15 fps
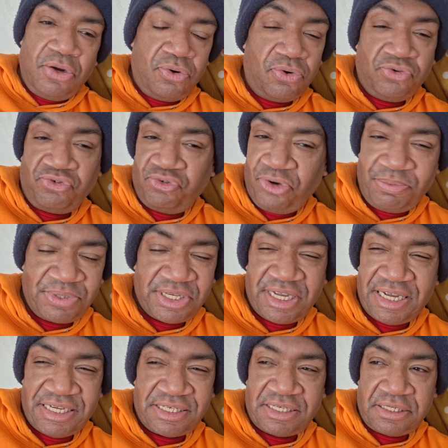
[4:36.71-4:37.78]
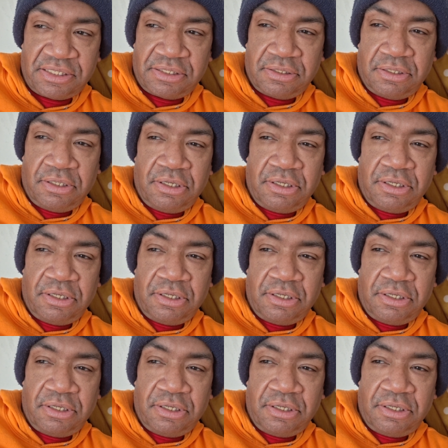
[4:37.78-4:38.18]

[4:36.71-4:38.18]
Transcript: Or Trump's cases.